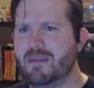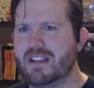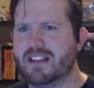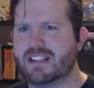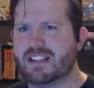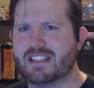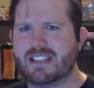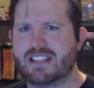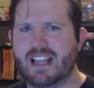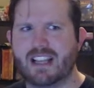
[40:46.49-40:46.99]
the
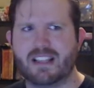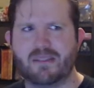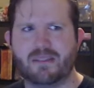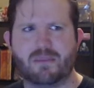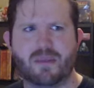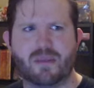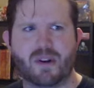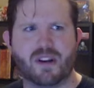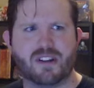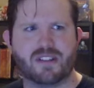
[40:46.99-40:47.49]
second
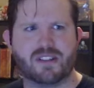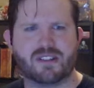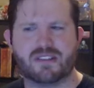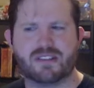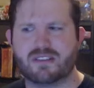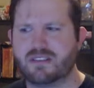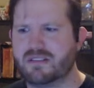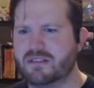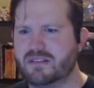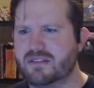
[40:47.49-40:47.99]

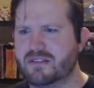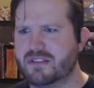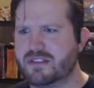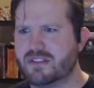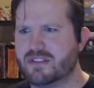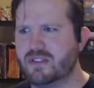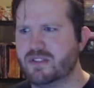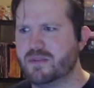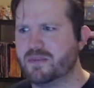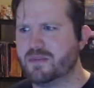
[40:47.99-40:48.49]
part's
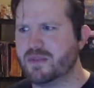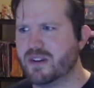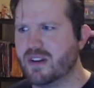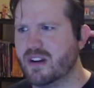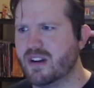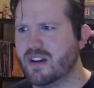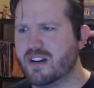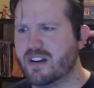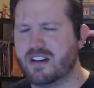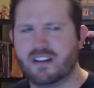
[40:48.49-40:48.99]
super
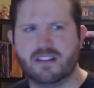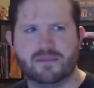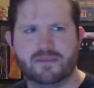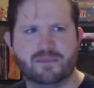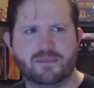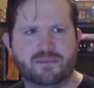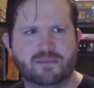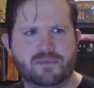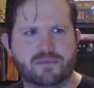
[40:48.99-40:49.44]
hard.